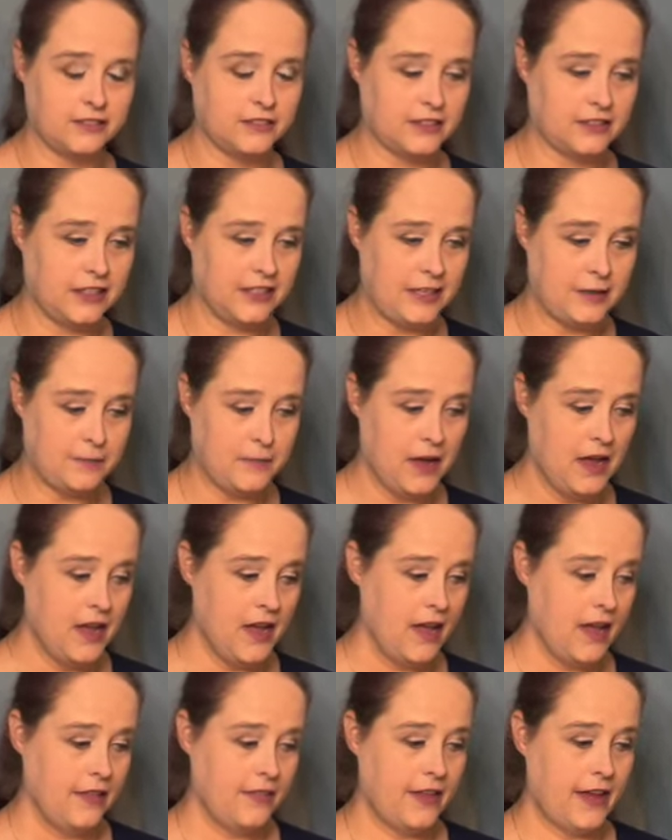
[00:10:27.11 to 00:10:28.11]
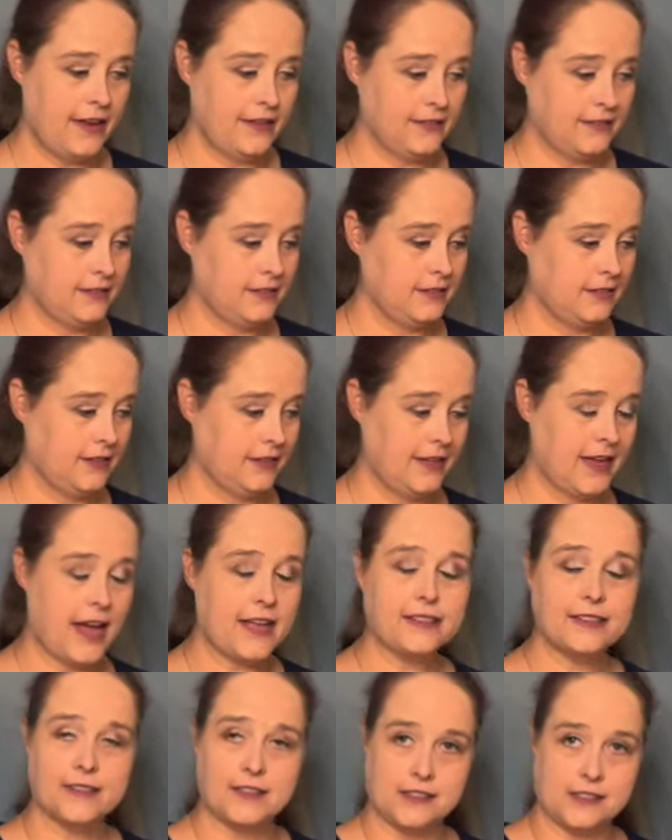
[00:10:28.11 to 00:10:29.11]
team that
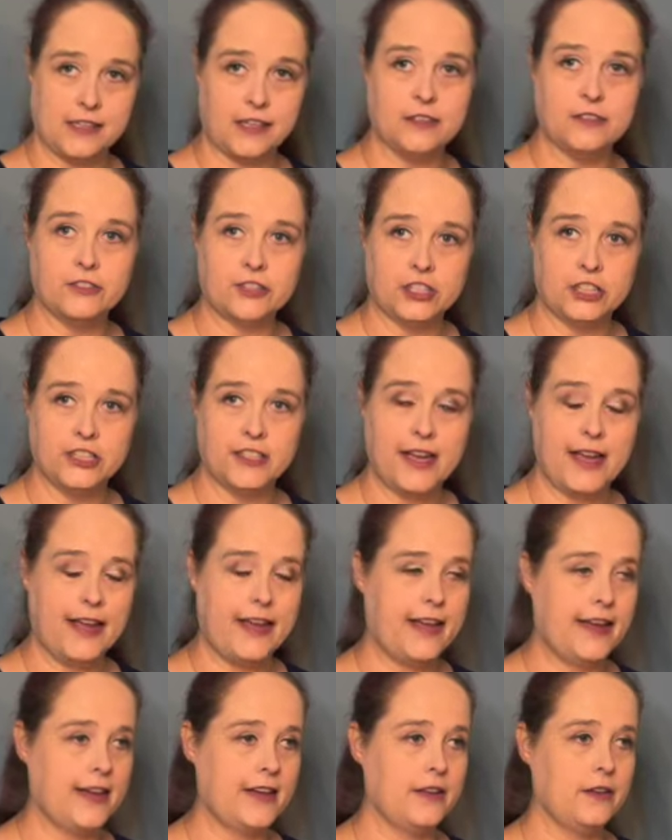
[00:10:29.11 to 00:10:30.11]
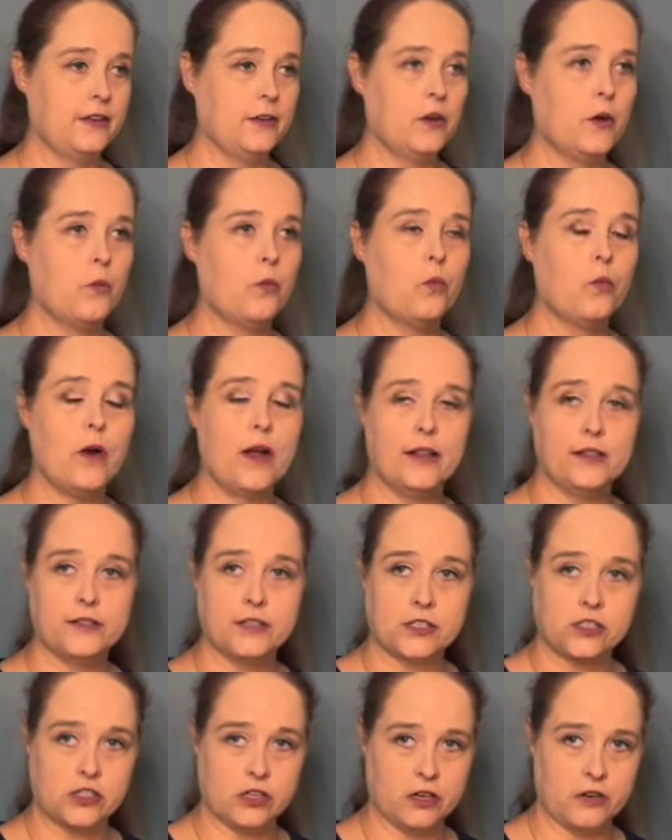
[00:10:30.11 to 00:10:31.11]
got the silver and well
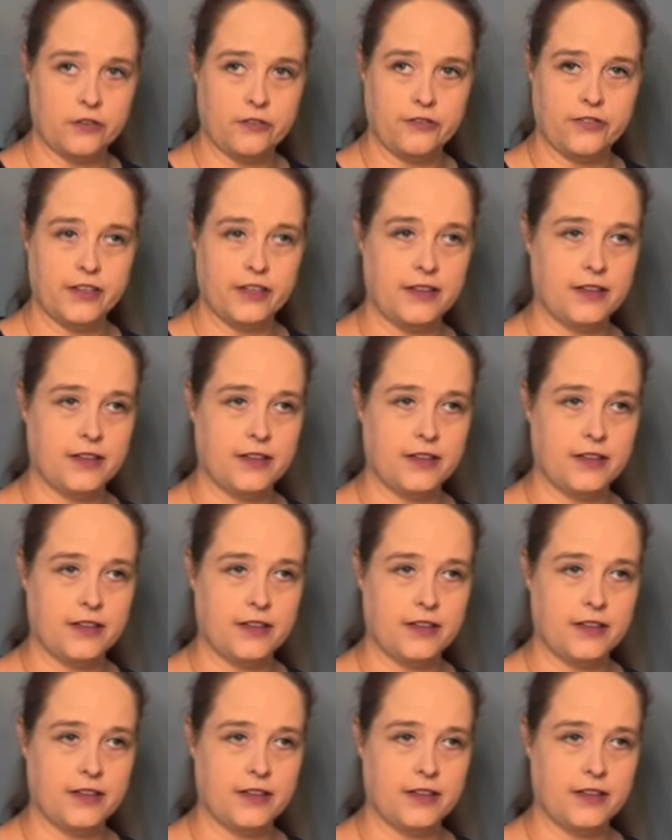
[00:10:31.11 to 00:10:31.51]
deserved.